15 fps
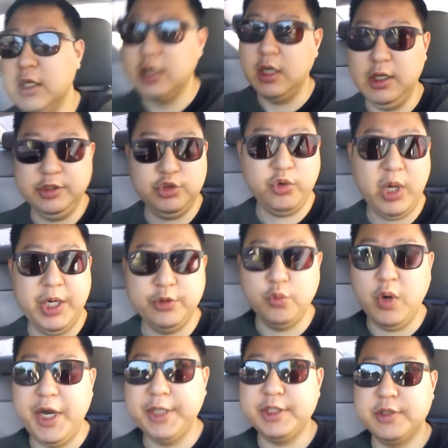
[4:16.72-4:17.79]
I tried
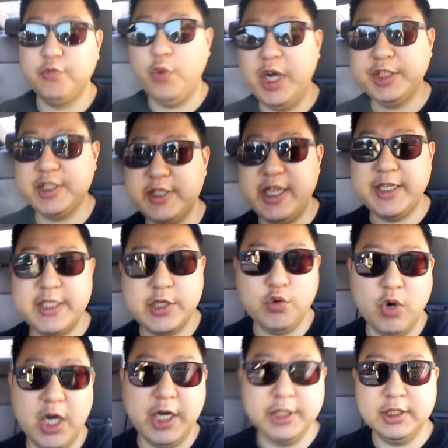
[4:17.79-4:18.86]
wide, wide stance
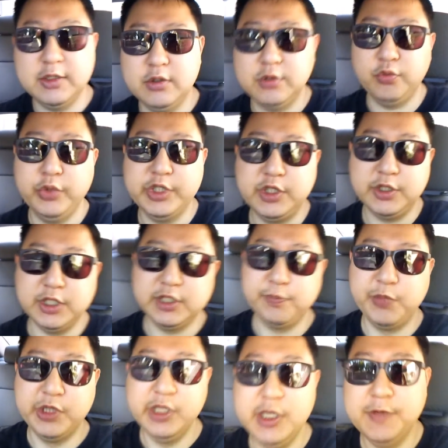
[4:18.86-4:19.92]
squat which is
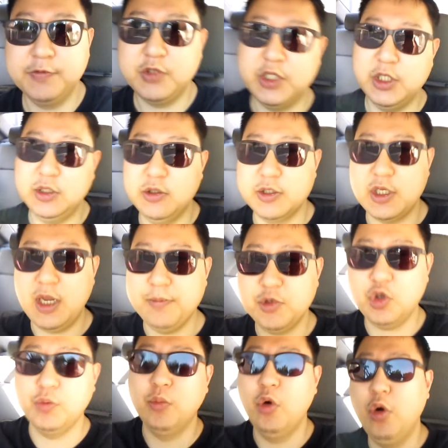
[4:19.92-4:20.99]
believed to hit the
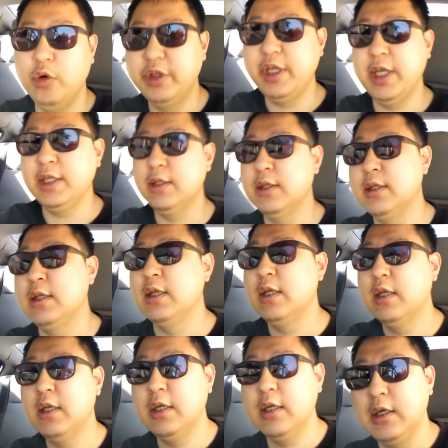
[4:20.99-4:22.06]
hamstring more than
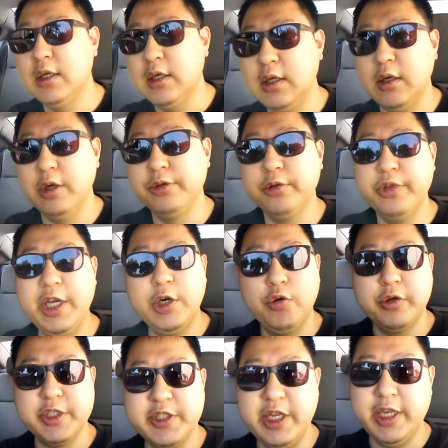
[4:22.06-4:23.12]
uh, the
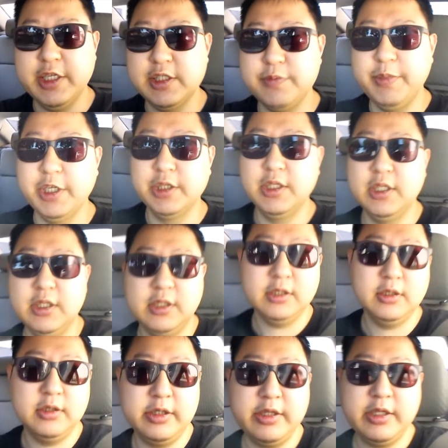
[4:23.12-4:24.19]
narrower stance but
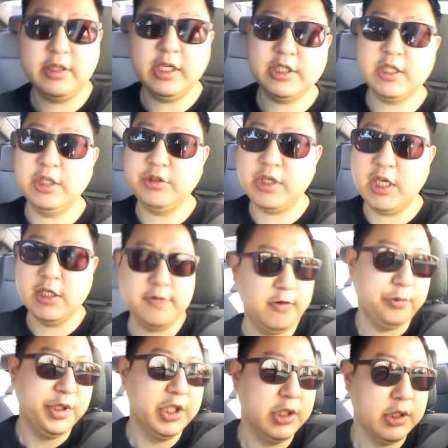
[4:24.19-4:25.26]
that's not the case
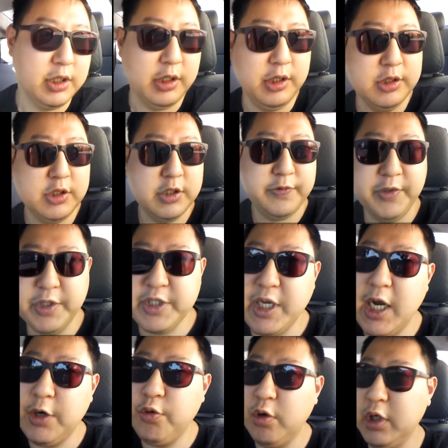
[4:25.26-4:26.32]
for me. Uh, it just feels
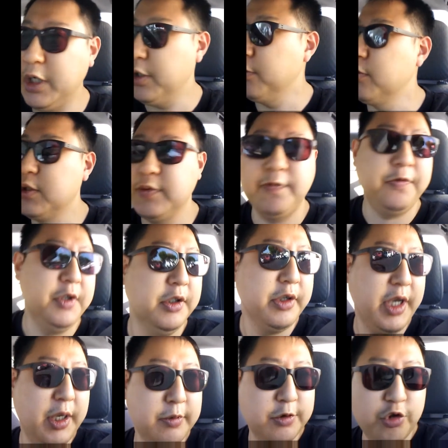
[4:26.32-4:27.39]
awkward. I don't feel
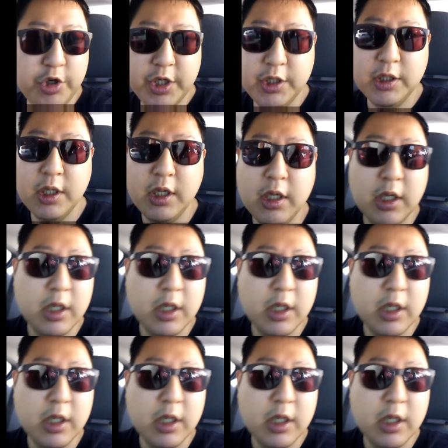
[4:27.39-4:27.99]
the hamstring.